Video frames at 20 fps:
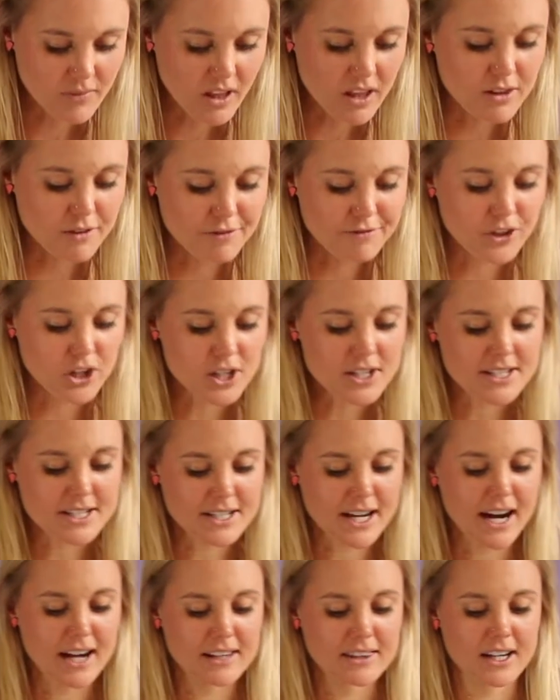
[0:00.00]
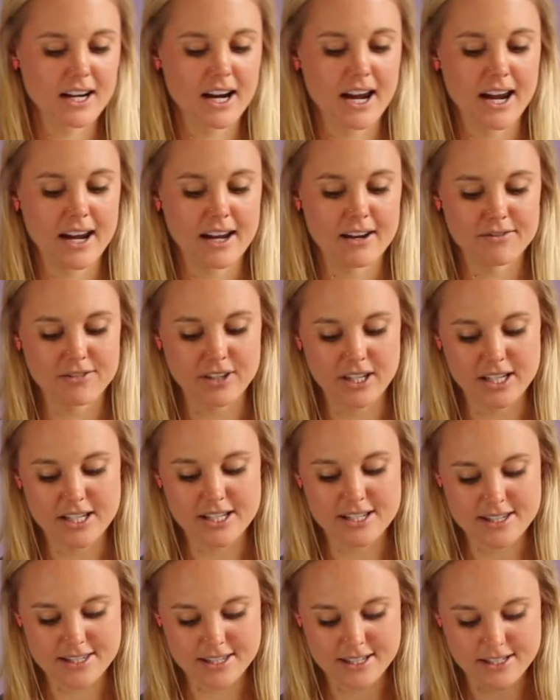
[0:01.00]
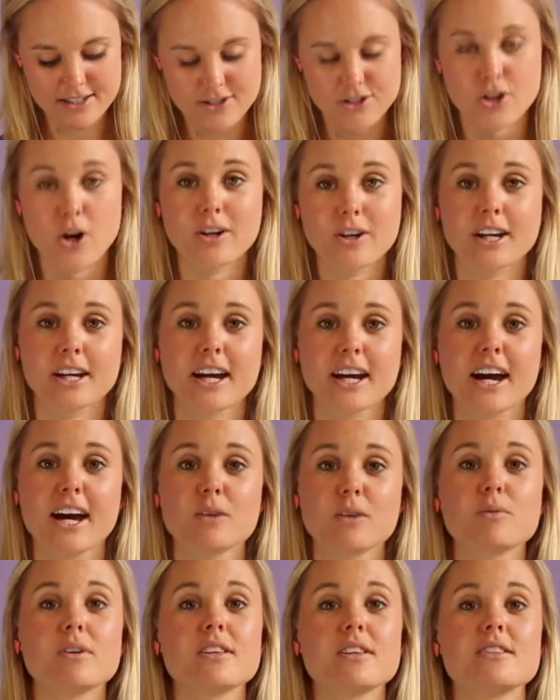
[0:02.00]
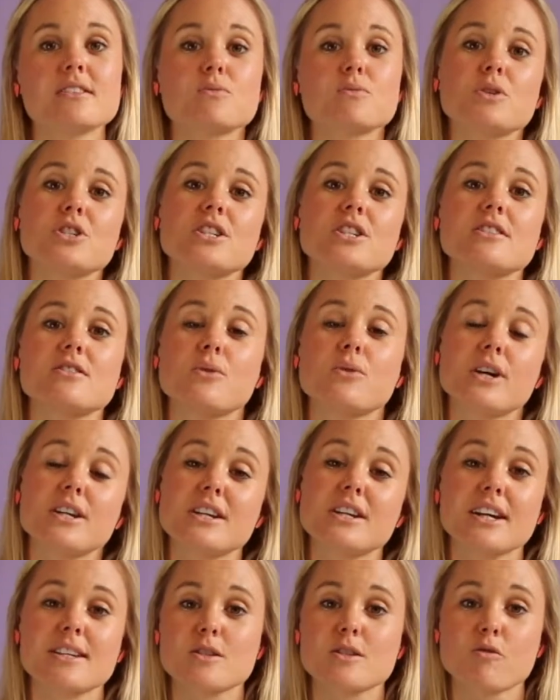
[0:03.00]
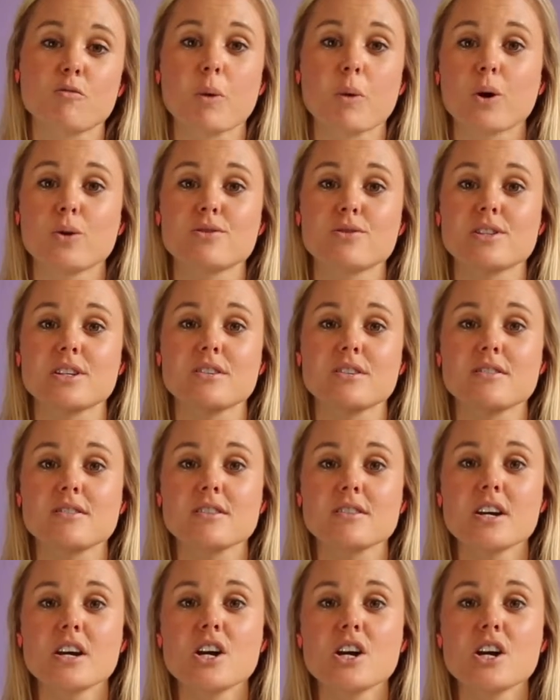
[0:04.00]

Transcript: The first guide that I have is this yoga guide which is your index of poses.